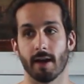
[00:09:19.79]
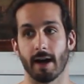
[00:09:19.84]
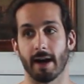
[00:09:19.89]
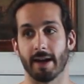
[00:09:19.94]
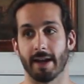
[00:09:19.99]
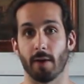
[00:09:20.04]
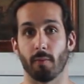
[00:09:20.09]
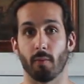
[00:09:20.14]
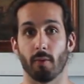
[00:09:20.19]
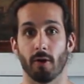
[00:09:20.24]

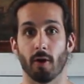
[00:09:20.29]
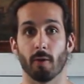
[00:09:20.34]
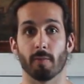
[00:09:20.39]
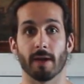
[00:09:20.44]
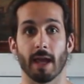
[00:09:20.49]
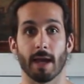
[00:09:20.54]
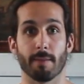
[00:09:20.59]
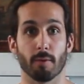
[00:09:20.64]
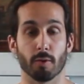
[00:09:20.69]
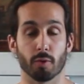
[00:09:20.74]
and I will not
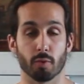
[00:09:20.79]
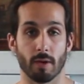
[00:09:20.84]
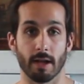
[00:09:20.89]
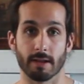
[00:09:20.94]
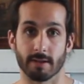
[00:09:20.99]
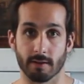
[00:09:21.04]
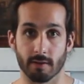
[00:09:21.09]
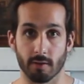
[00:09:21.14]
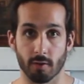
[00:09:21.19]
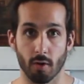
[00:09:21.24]
be able to
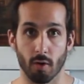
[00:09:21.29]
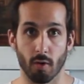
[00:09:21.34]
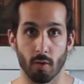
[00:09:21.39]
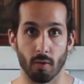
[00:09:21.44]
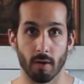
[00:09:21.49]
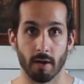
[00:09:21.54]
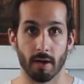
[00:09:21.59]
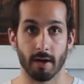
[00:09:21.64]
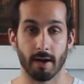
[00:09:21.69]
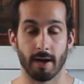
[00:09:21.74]
let it
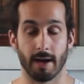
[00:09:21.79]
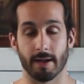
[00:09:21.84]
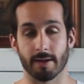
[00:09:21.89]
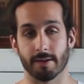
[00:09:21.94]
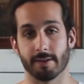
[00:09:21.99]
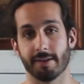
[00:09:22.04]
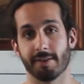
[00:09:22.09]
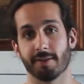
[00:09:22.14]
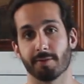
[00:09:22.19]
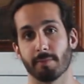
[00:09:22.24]
go,
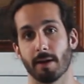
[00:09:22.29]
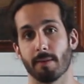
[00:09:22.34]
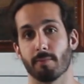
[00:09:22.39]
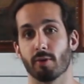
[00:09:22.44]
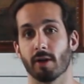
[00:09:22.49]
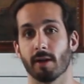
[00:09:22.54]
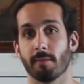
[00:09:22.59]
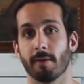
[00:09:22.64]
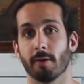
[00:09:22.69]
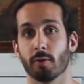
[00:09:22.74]
and this may
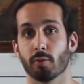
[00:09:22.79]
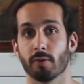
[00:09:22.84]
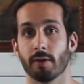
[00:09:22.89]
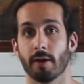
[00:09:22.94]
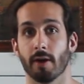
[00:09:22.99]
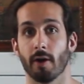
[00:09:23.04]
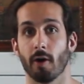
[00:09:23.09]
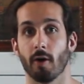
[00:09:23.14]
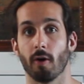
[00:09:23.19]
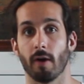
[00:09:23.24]
bring me to
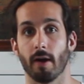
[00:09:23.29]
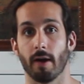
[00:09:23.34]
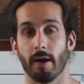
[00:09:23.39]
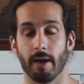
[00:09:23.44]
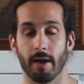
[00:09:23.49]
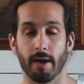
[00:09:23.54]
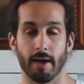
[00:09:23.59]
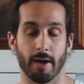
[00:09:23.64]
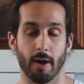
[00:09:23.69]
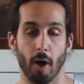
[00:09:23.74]
the
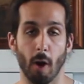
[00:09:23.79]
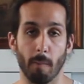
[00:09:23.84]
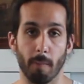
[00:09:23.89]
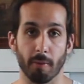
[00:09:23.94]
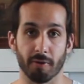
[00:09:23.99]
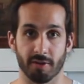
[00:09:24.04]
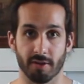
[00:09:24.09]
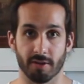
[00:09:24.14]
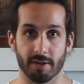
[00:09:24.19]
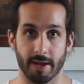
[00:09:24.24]

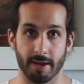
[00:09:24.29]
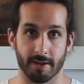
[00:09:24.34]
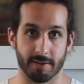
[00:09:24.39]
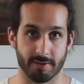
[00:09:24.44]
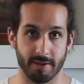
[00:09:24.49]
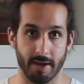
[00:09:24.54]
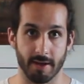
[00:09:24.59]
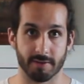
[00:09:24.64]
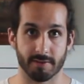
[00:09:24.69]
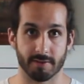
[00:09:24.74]
opposite
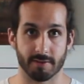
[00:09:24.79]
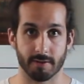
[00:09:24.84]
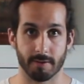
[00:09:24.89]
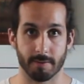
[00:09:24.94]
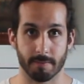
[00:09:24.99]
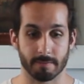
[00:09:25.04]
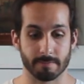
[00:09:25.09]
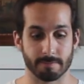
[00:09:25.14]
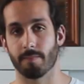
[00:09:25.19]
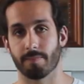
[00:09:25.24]
excess.